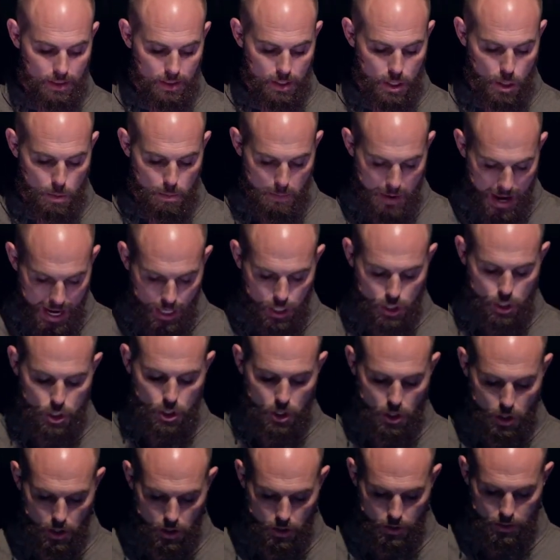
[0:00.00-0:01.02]
to make
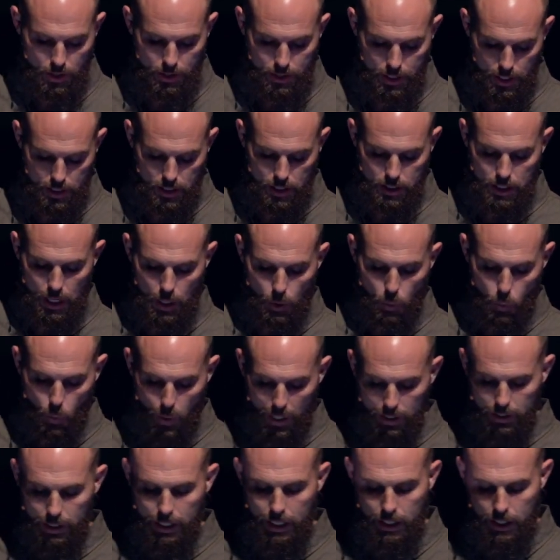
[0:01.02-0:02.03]
sure that this is a
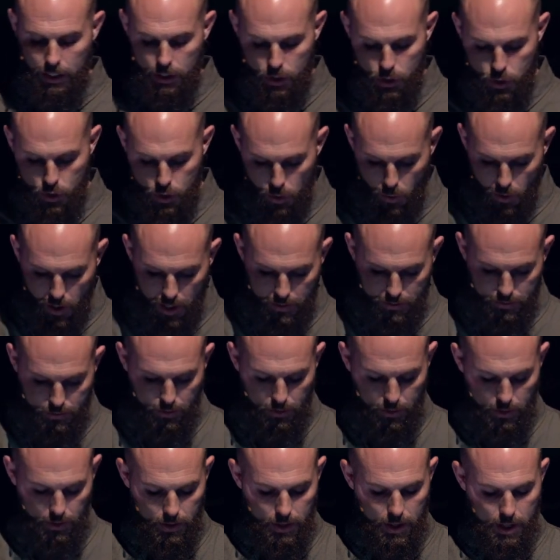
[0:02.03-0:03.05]
willing and
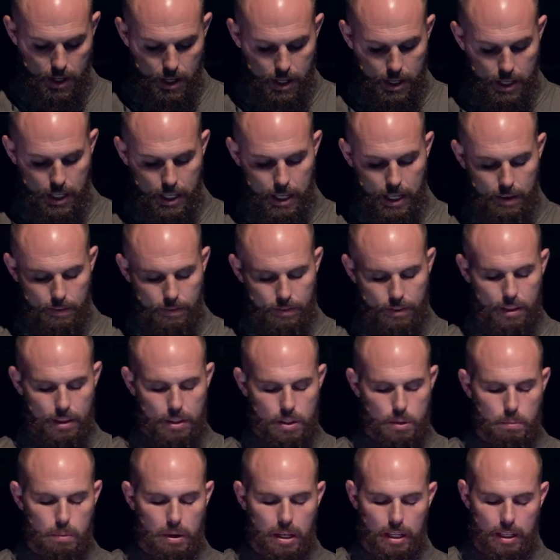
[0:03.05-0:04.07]
joyful gift
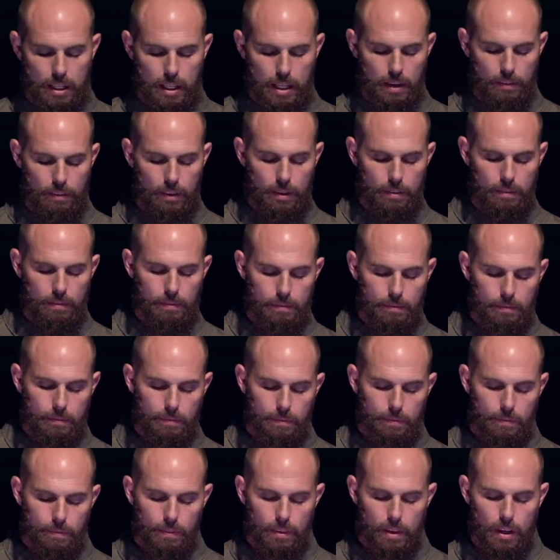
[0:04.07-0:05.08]
that's being given,
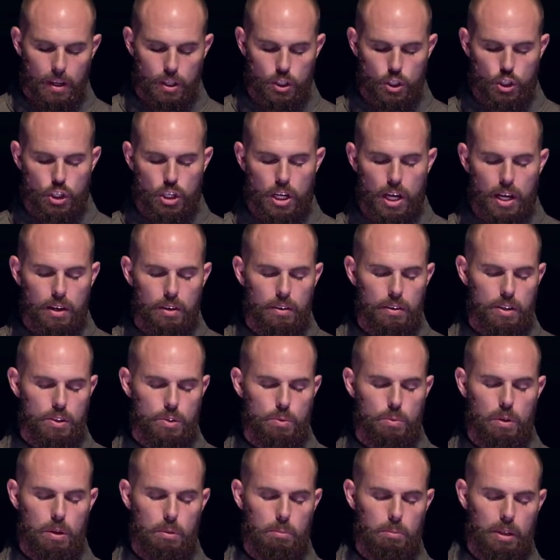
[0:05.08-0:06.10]
a generous
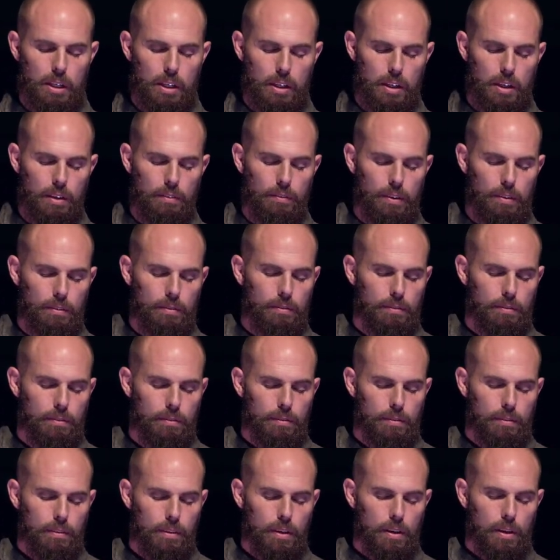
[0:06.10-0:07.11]
one being given.
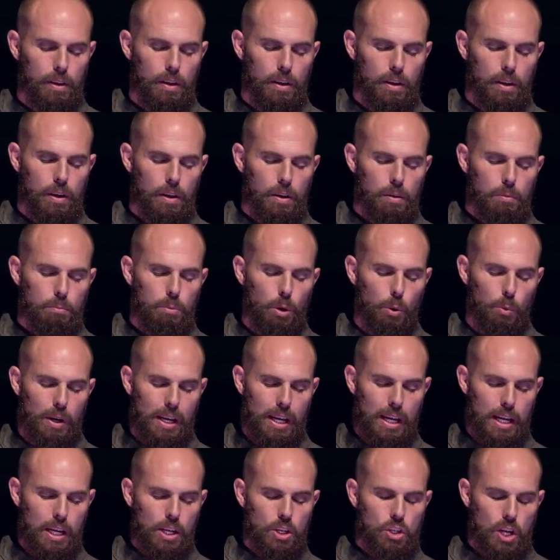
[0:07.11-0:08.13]
But we
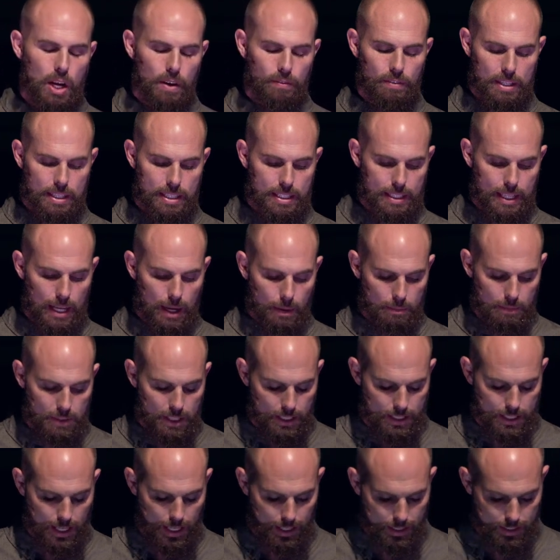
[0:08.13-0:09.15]
each have a step to
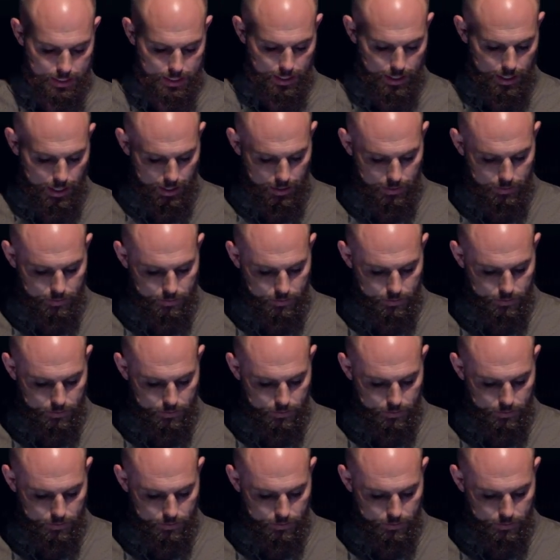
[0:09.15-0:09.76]
take today.